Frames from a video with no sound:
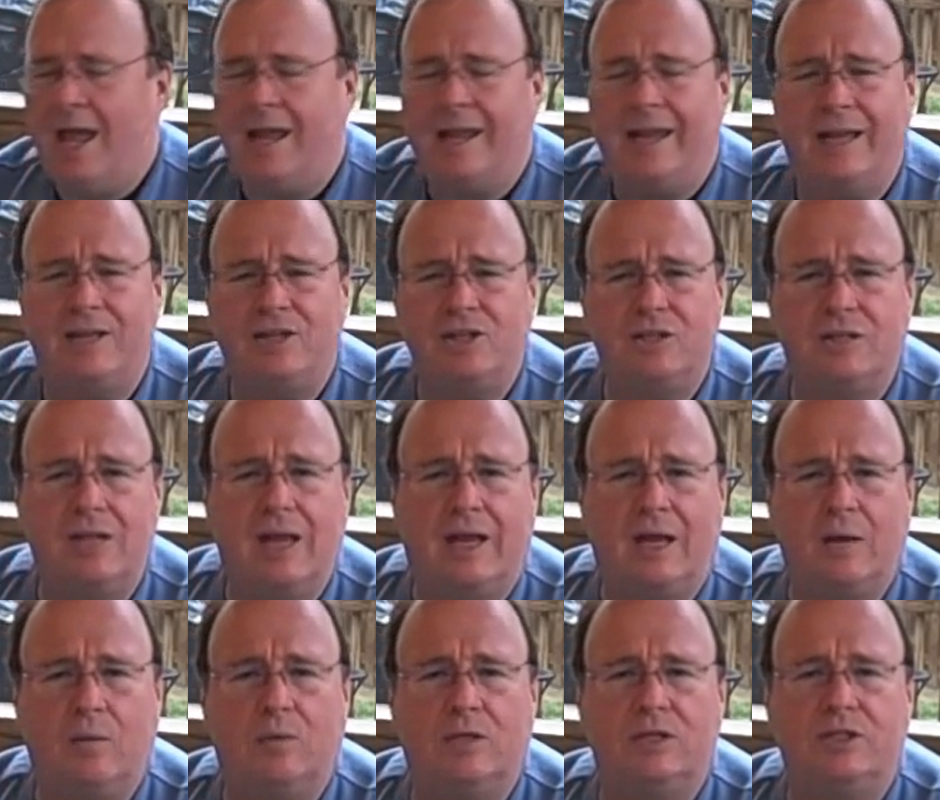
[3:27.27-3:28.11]
yeah, just
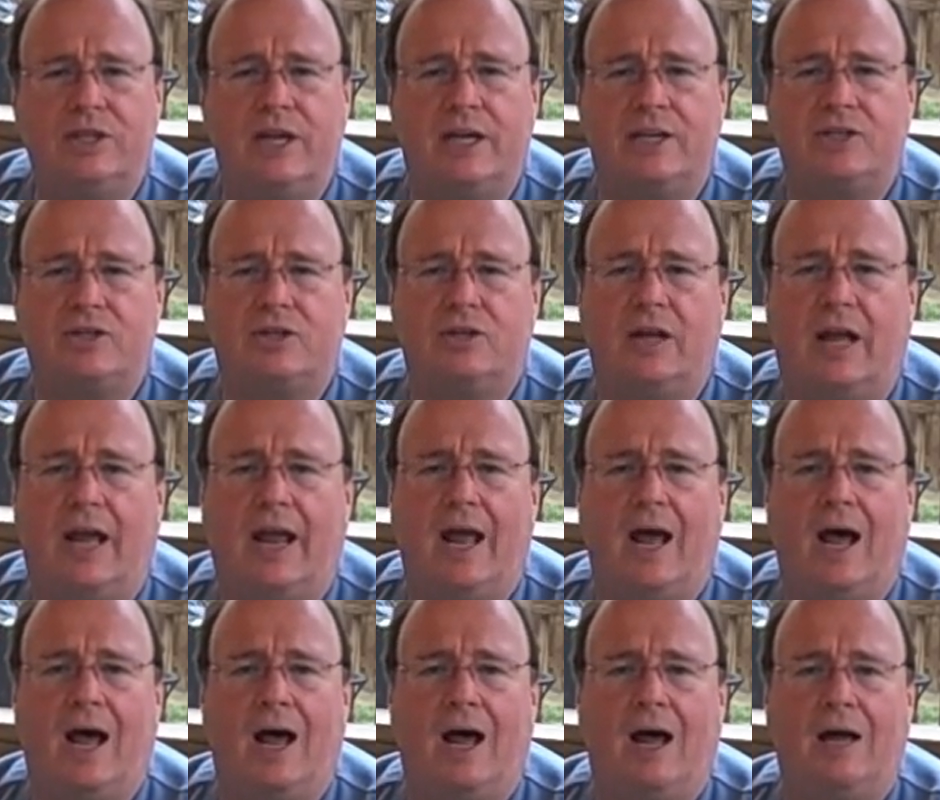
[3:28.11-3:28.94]
like it was
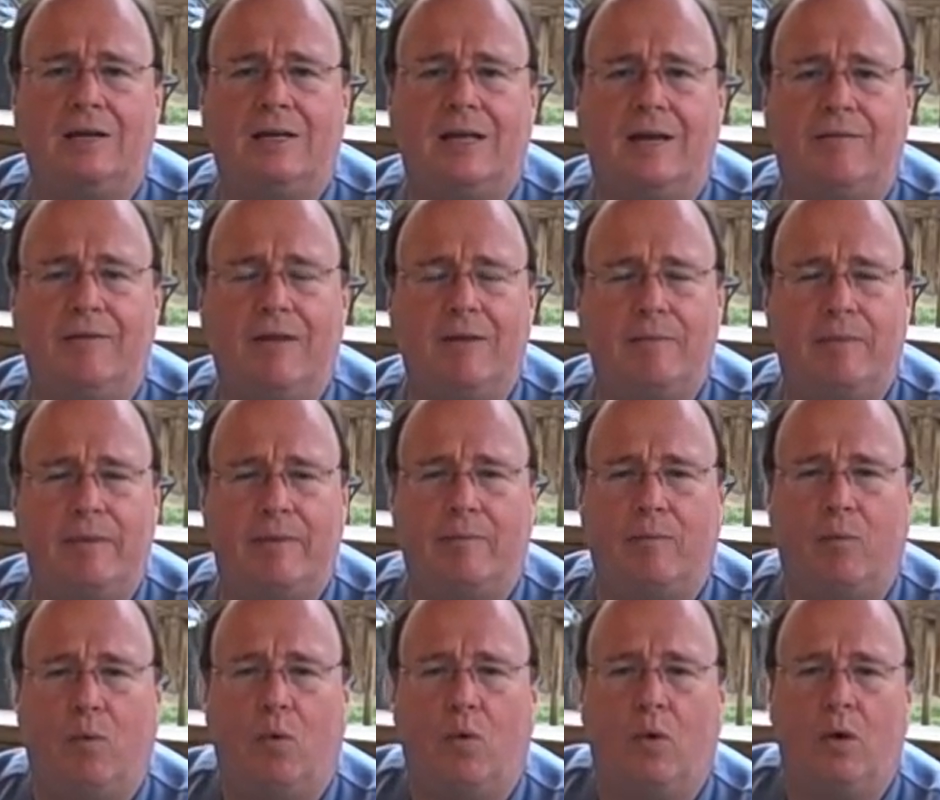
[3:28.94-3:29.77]
yesterday. Uh, definitely a
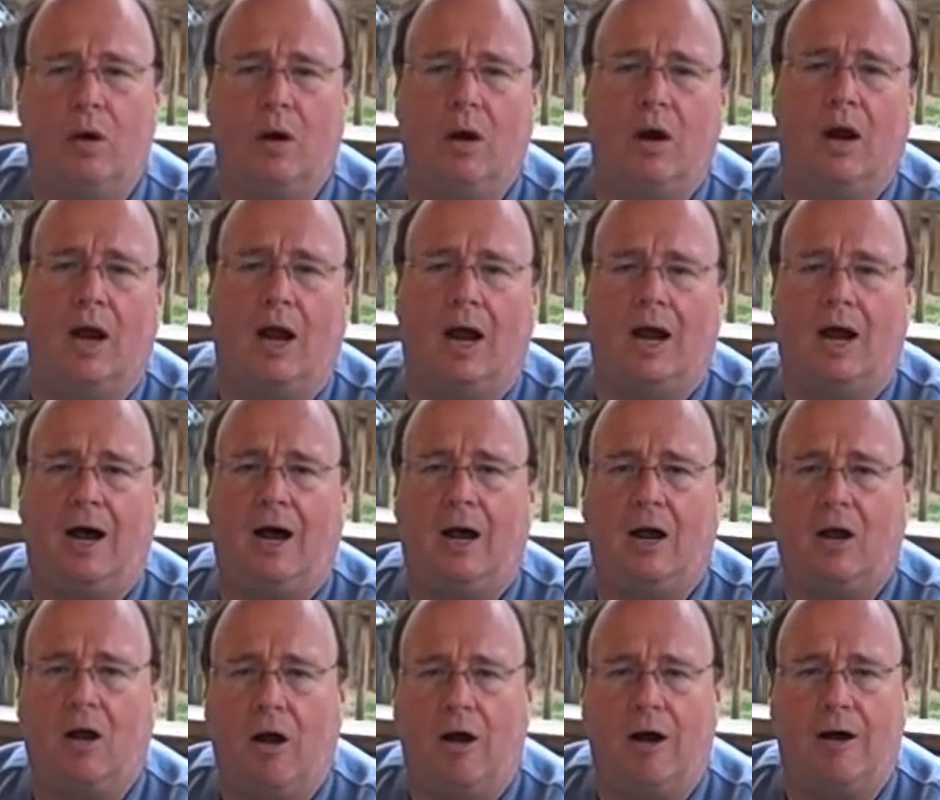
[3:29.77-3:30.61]
bit more
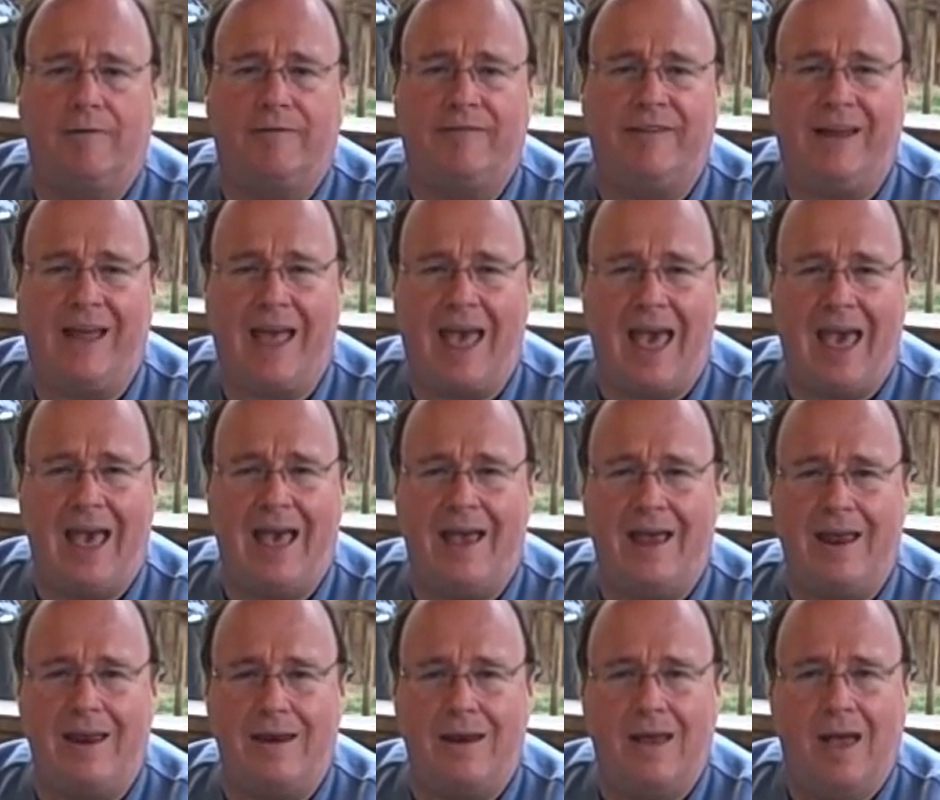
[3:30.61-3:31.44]
uh, coffee
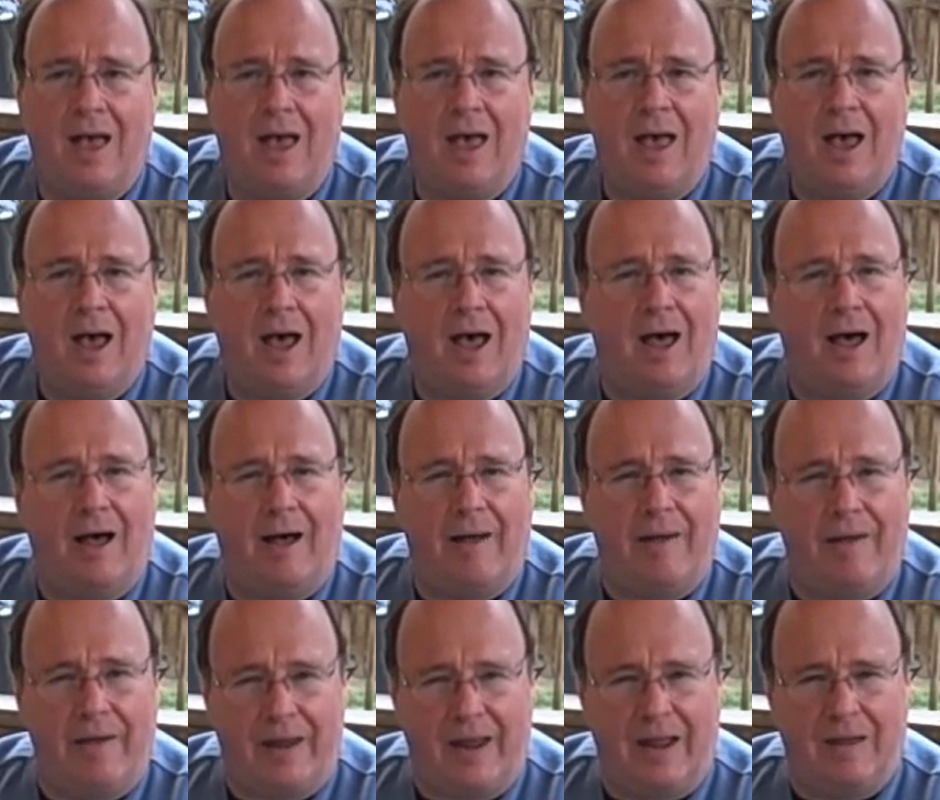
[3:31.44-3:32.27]
and
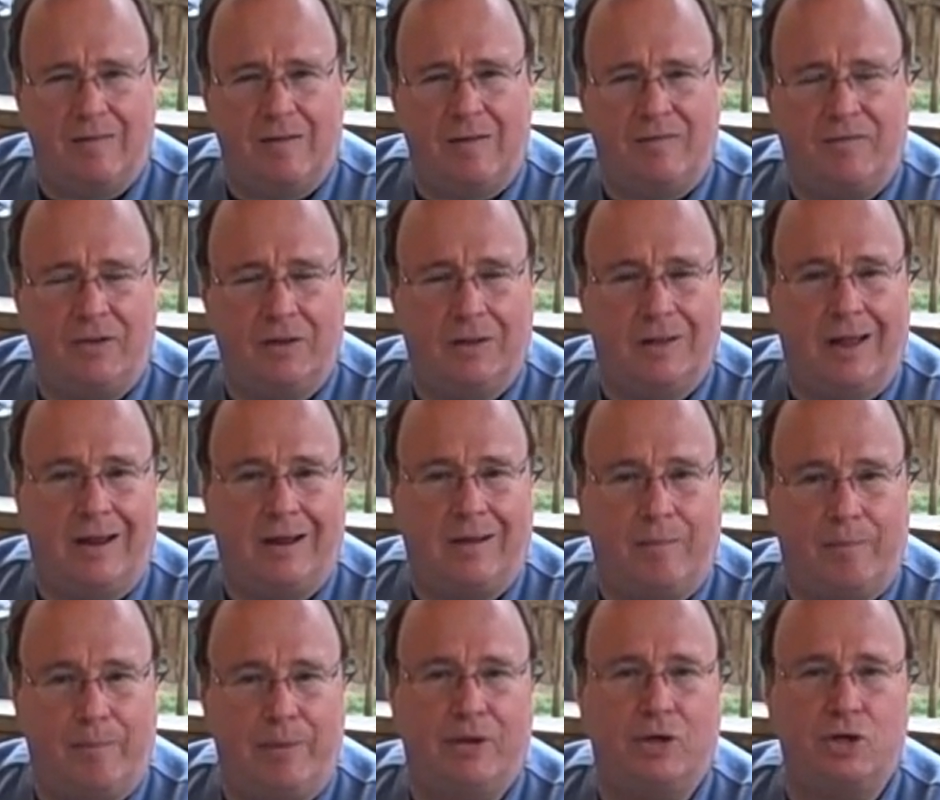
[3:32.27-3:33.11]
uh, if you
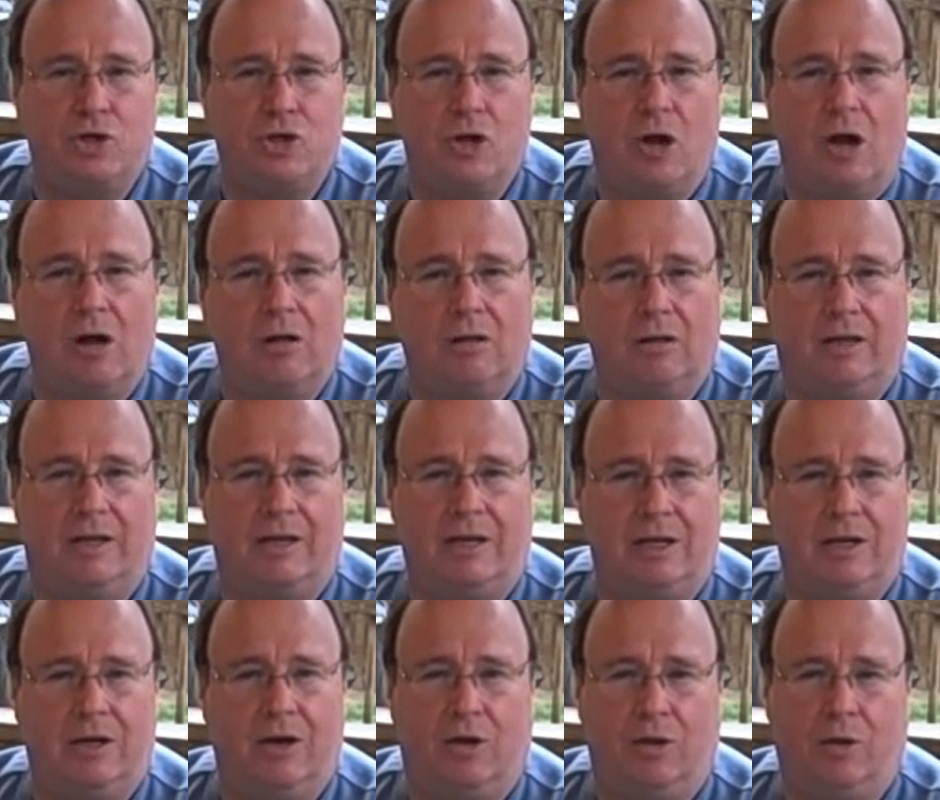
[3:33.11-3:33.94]
like bitter
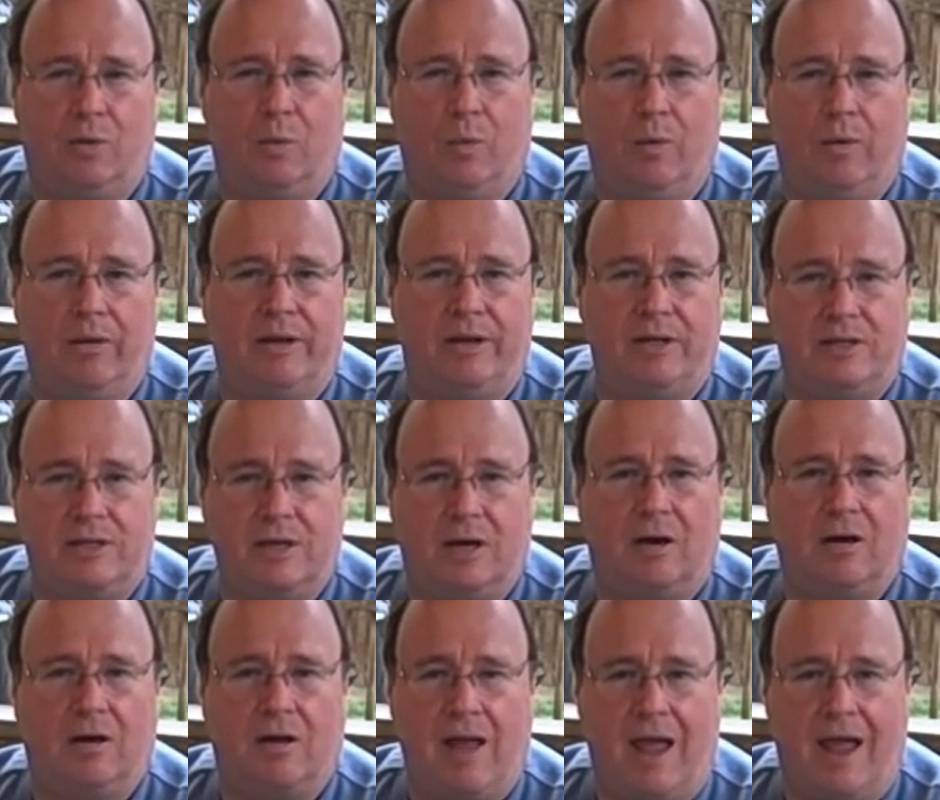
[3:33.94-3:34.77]
chocolate, you know, the really
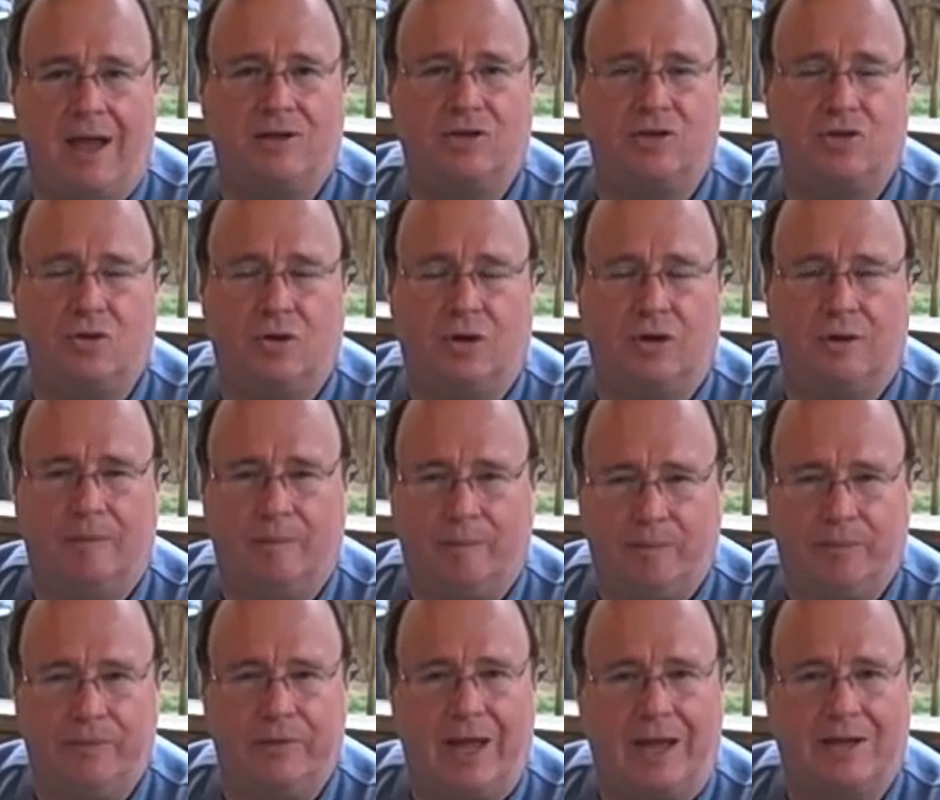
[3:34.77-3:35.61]
dark,
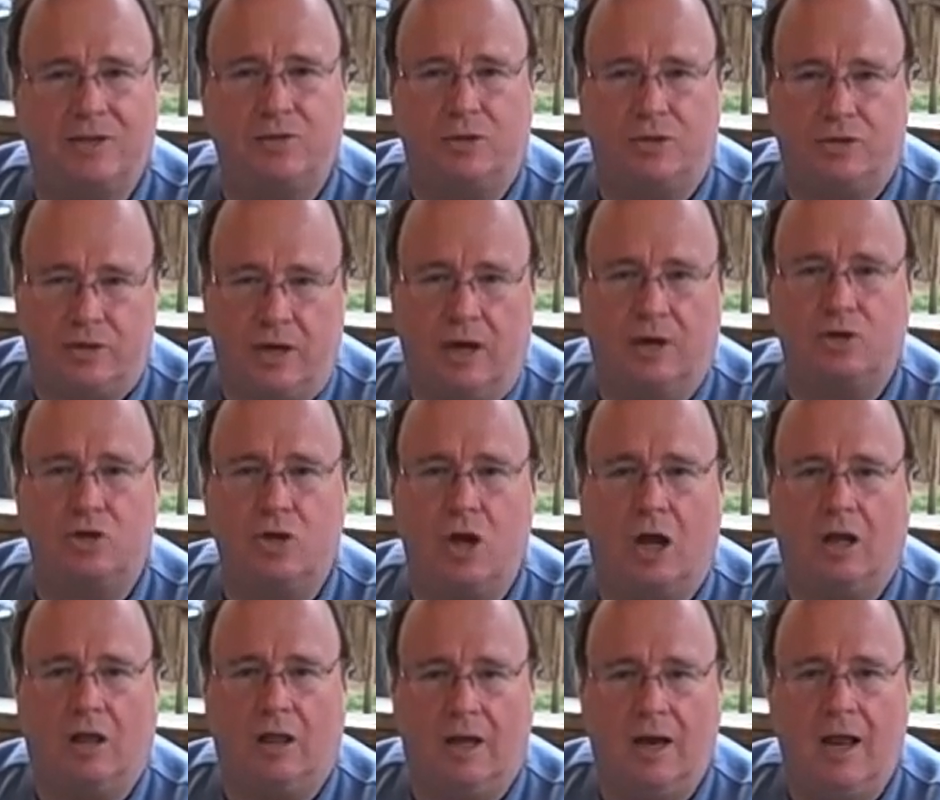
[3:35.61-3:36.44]
extra, extra dark
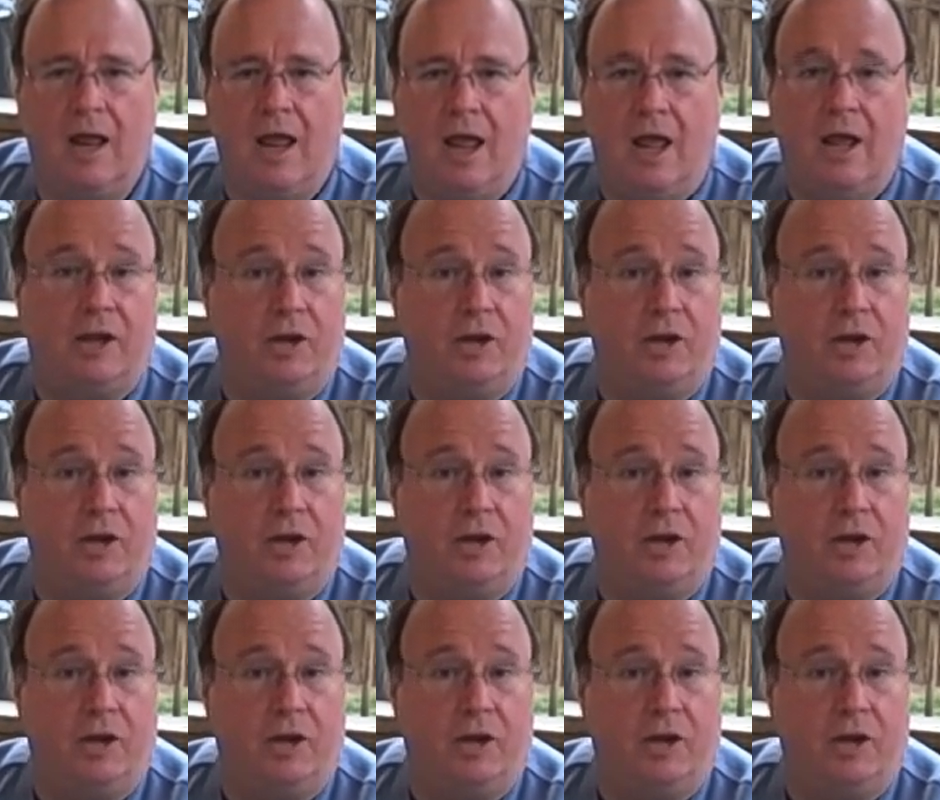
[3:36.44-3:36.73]
chocolate,